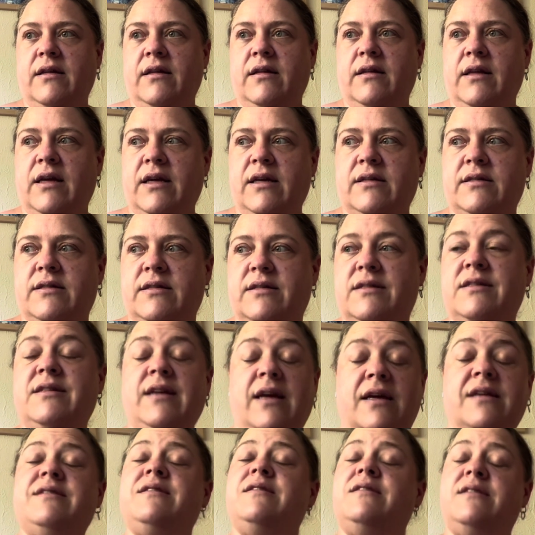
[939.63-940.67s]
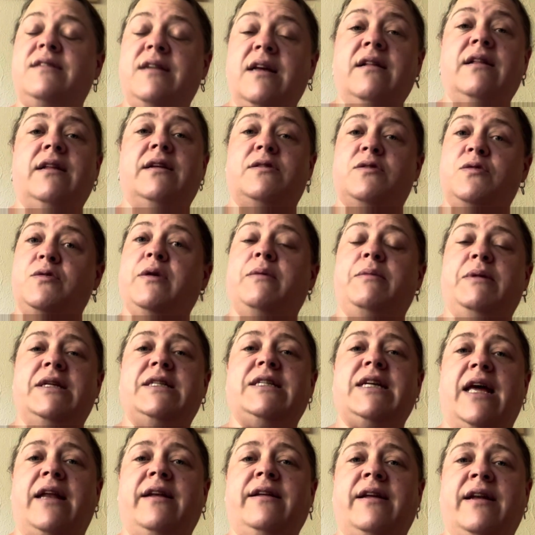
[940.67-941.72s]
It's still extremely
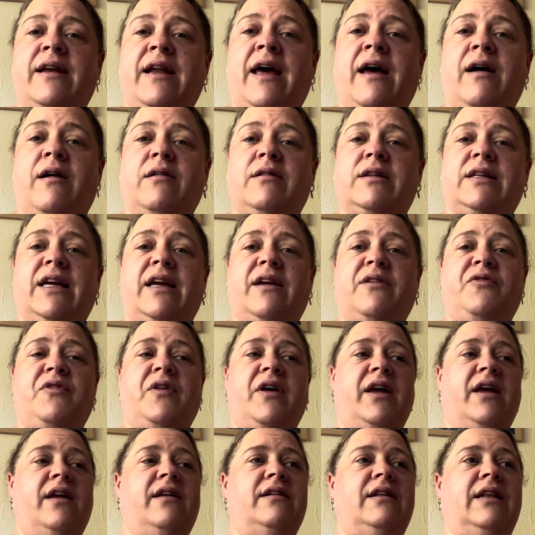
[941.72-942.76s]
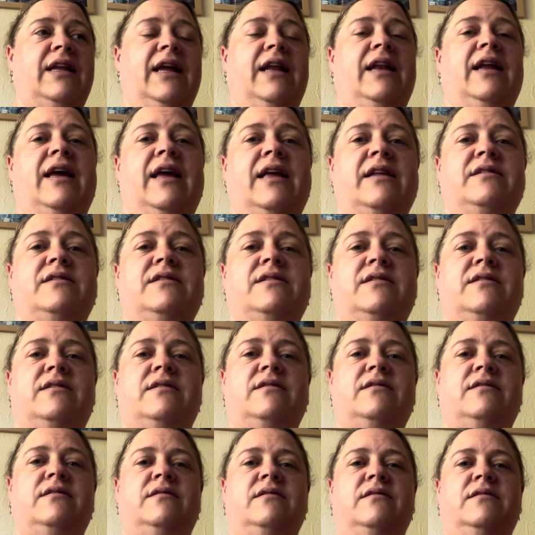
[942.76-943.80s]
tender now. Like if I lean
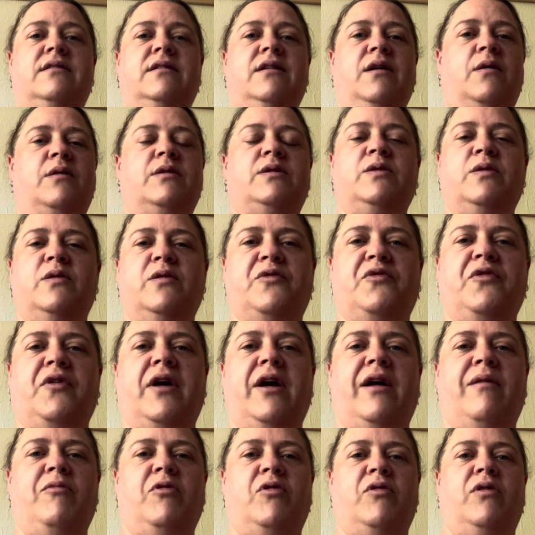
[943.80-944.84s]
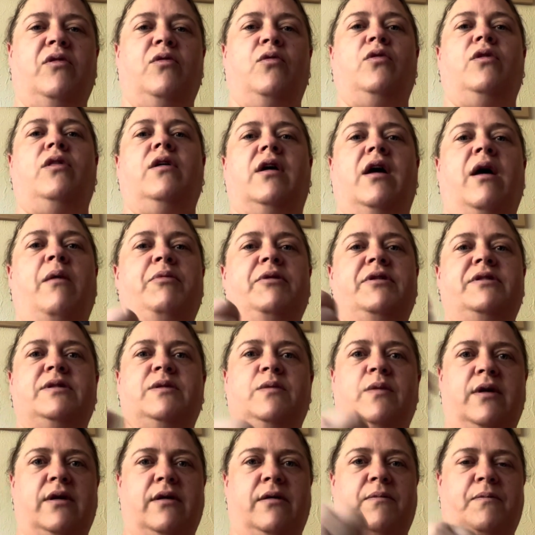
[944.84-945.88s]
against, you know, a door frame or the cupboards
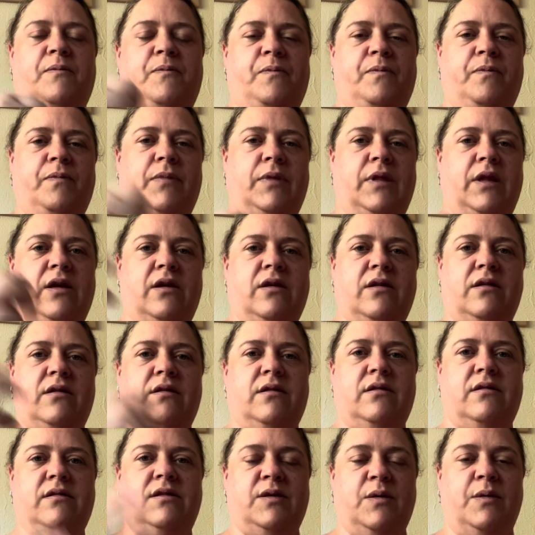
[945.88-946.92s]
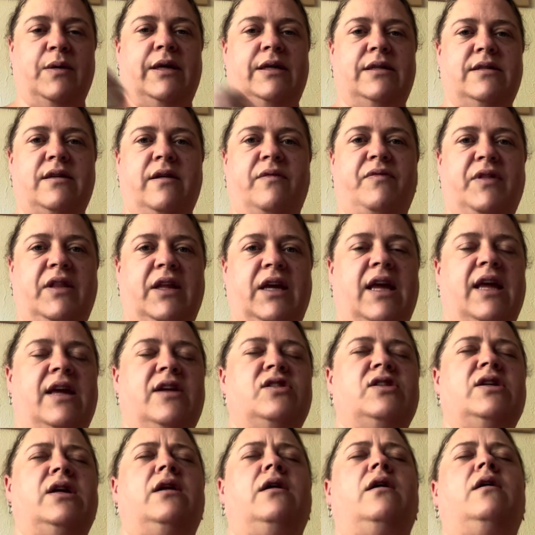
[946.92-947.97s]
when I'm doing stuff in the
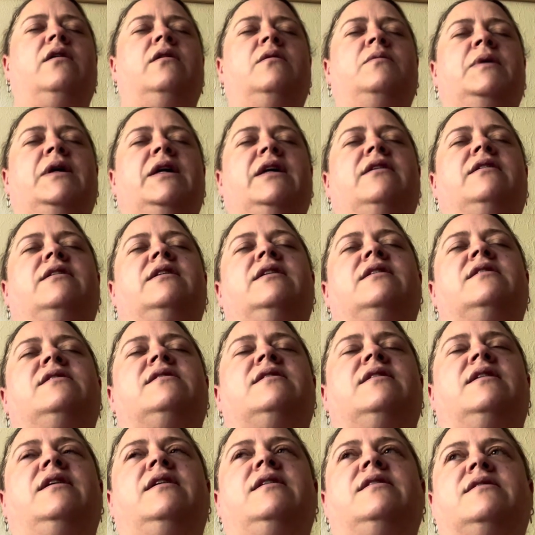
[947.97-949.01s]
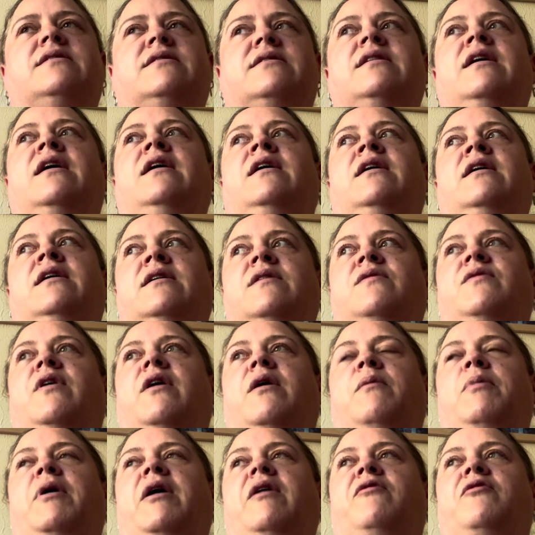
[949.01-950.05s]
kitchen, oh my goodness, it's
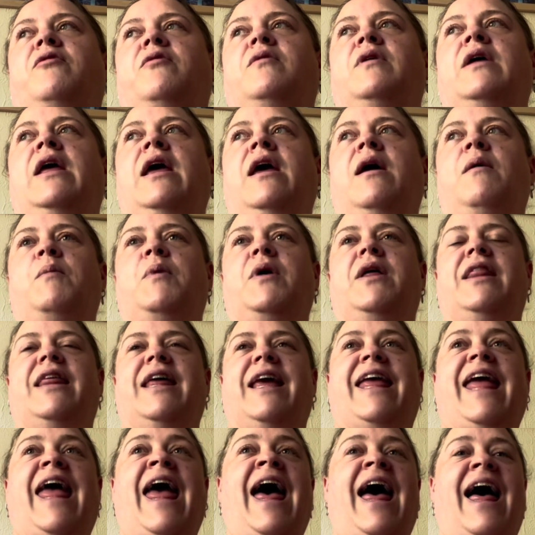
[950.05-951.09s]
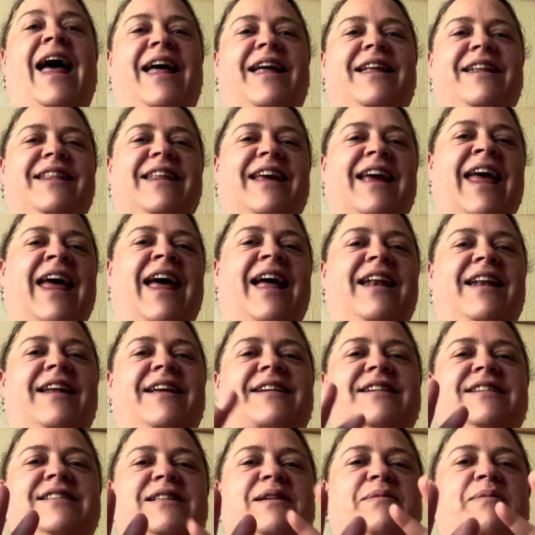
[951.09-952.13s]
very painful. But the cat
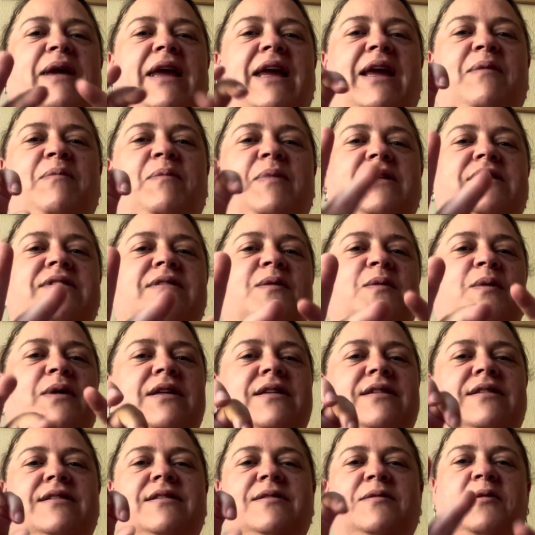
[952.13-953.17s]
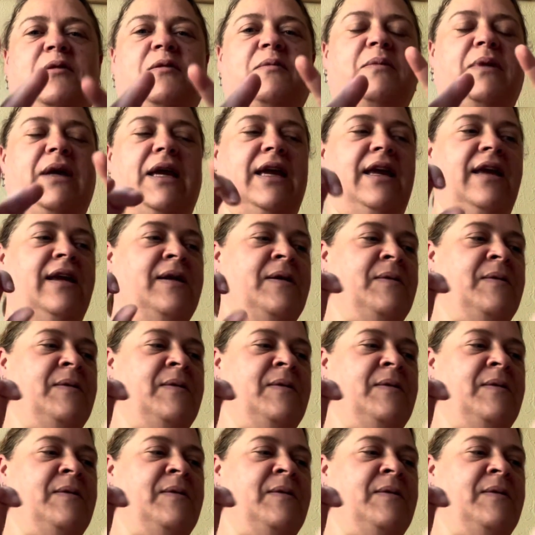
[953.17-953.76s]
likes to make biscuits on me,